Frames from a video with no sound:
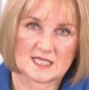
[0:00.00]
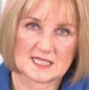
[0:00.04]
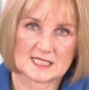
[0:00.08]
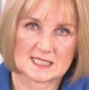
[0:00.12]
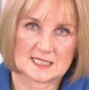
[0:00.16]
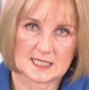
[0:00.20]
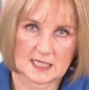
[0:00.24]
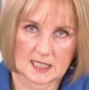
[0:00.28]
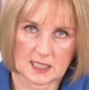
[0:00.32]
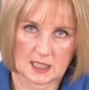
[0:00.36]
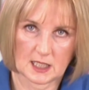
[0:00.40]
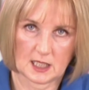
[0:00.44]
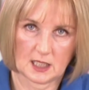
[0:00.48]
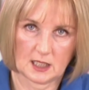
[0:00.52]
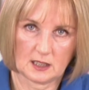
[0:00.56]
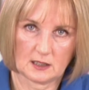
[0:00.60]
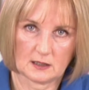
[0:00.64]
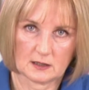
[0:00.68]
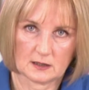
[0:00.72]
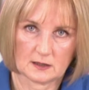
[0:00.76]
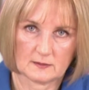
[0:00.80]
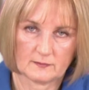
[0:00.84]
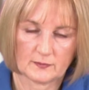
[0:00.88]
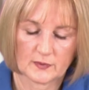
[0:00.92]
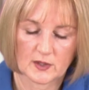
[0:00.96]

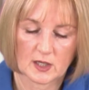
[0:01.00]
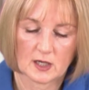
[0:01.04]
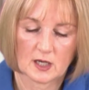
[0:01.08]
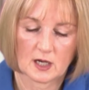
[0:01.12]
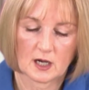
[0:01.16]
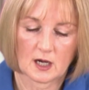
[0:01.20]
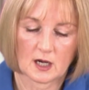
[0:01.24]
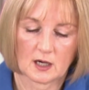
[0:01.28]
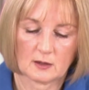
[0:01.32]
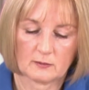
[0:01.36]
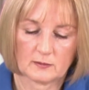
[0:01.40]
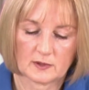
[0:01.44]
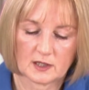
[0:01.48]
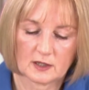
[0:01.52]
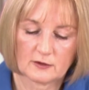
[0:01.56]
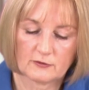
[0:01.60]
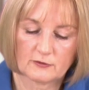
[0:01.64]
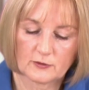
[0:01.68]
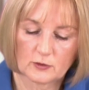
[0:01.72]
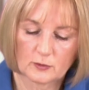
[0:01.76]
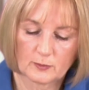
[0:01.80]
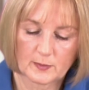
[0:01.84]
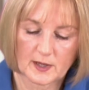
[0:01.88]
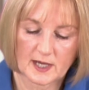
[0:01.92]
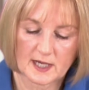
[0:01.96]
sticky. If
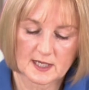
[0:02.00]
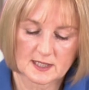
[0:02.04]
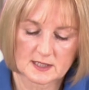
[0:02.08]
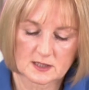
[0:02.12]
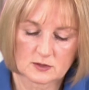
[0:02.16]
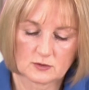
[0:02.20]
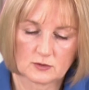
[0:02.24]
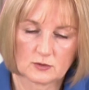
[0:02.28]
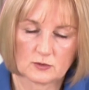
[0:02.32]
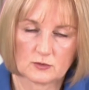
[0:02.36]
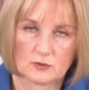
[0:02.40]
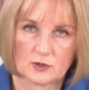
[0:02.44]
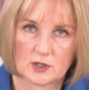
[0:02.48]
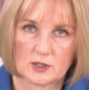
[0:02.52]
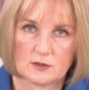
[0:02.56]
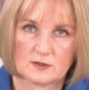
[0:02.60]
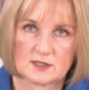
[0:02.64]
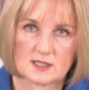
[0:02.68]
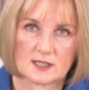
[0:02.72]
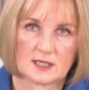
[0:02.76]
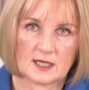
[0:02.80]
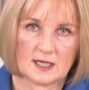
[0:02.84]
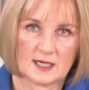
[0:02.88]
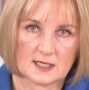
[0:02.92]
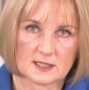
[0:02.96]
your paste that you're
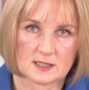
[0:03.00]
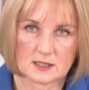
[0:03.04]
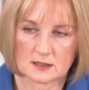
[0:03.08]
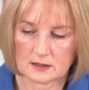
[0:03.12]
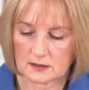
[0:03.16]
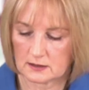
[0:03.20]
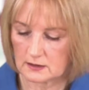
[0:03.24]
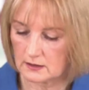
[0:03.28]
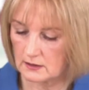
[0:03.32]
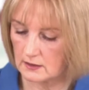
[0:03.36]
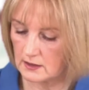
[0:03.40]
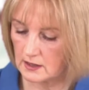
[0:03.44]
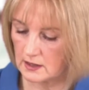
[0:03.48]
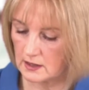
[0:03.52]
using isn't,